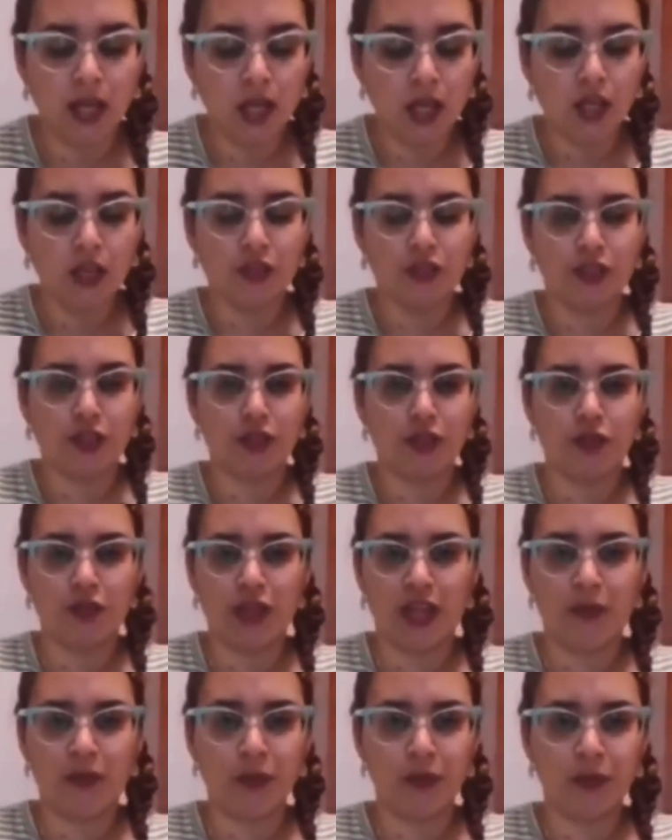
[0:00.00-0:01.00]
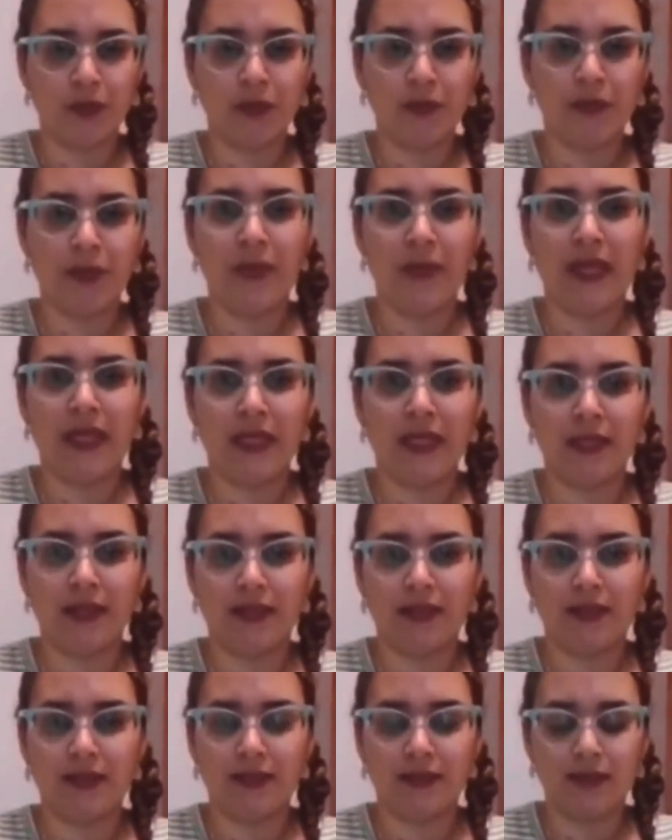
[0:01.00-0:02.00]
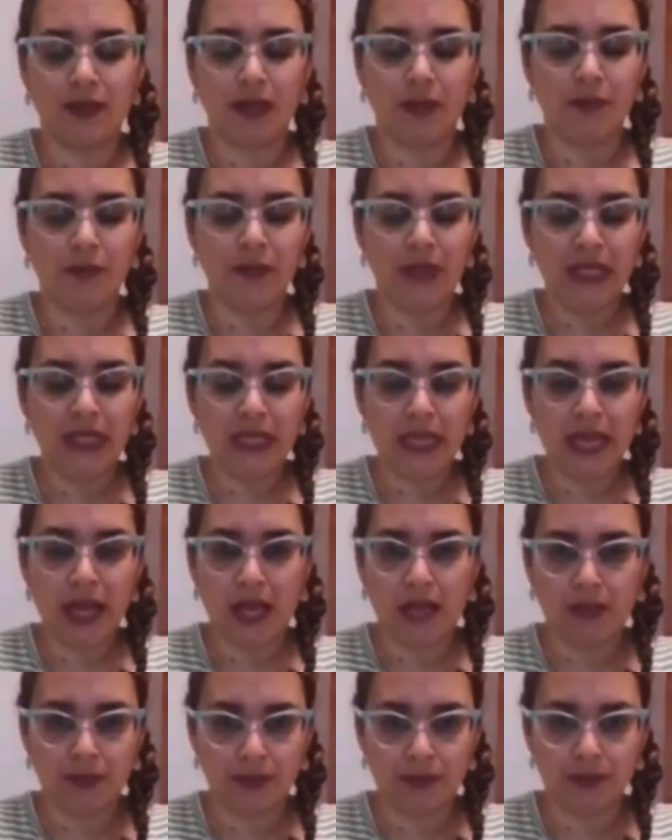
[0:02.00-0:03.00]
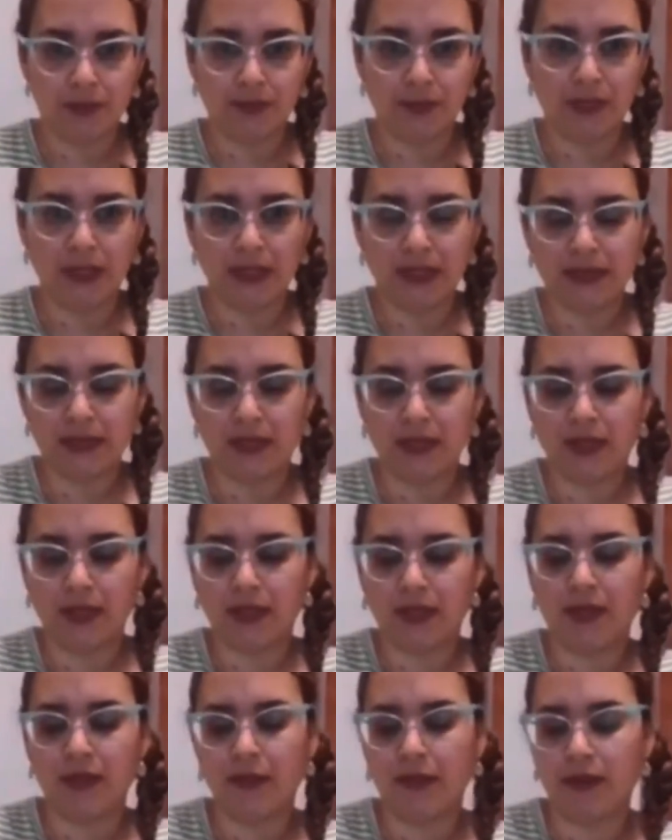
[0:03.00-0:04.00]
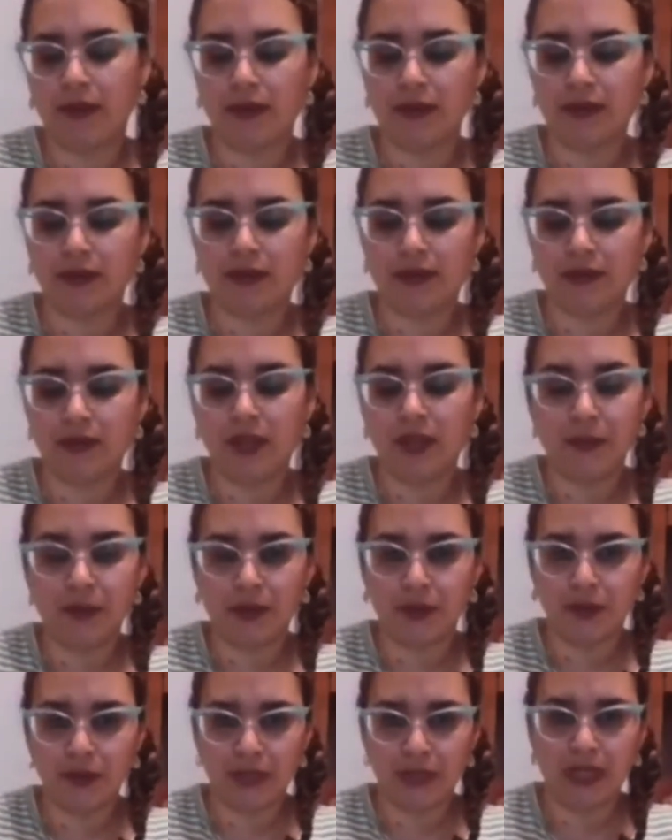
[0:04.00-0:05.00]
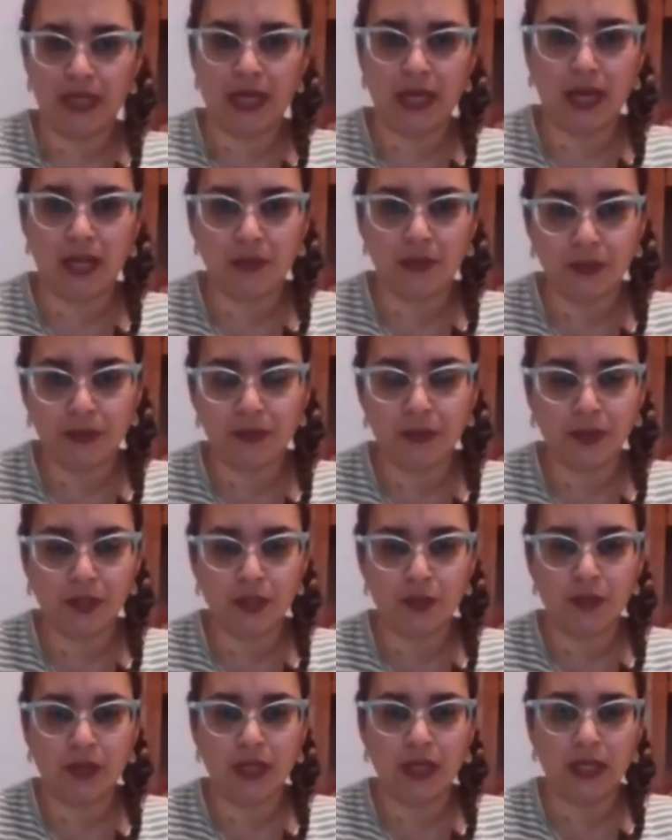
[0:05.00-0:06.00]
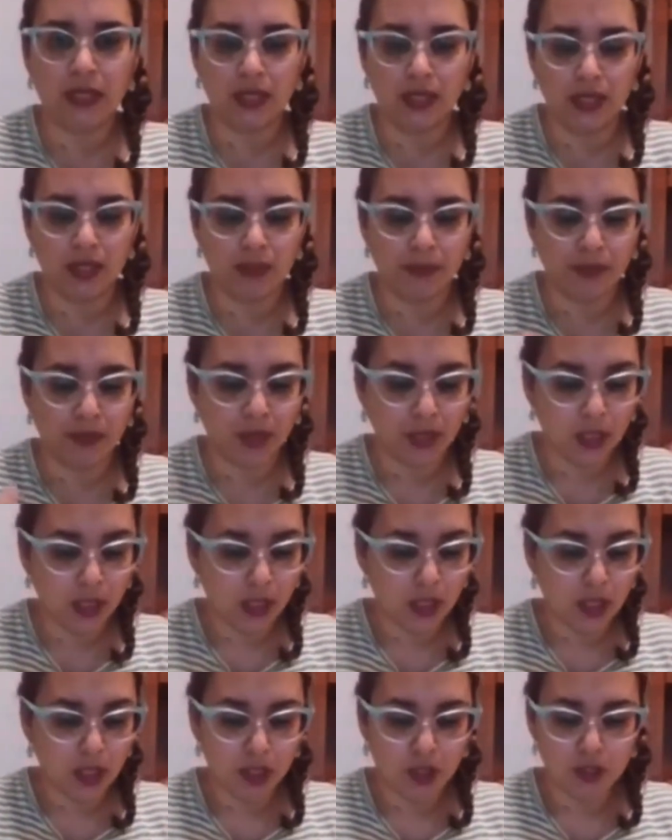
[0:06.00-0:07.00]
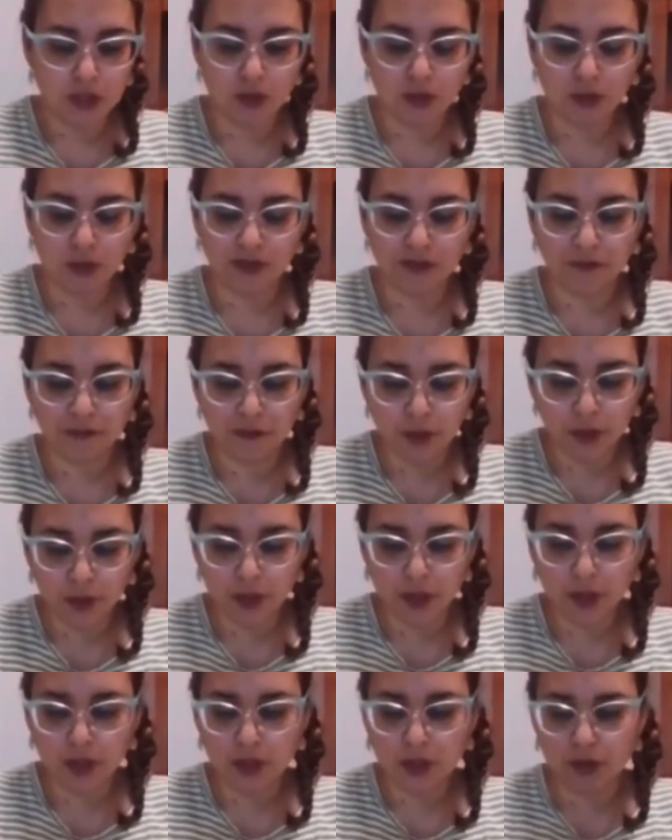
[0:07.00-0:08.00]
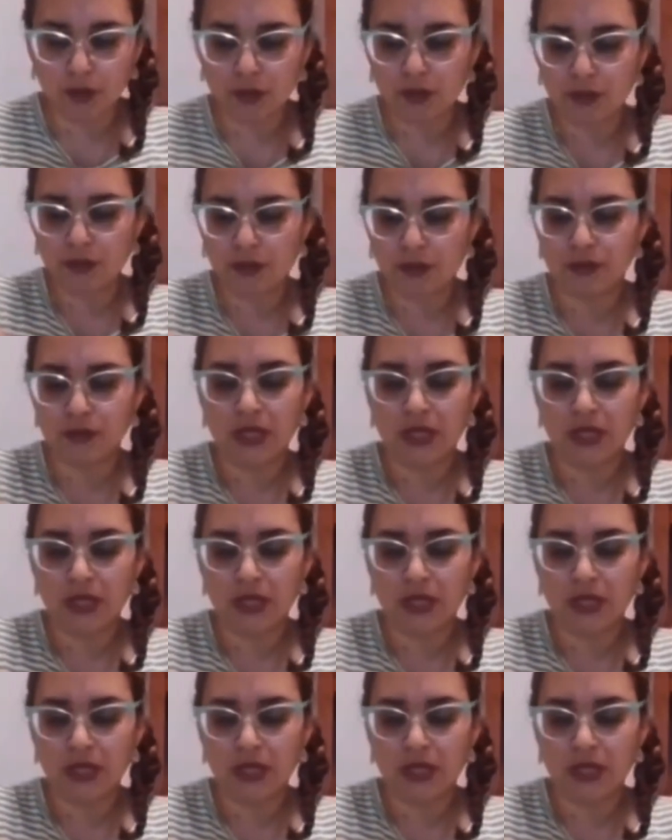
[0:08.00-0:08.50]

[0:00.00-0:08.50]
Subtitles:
So today we will be making this mini album. It's a summer mini album where you can keep your photos,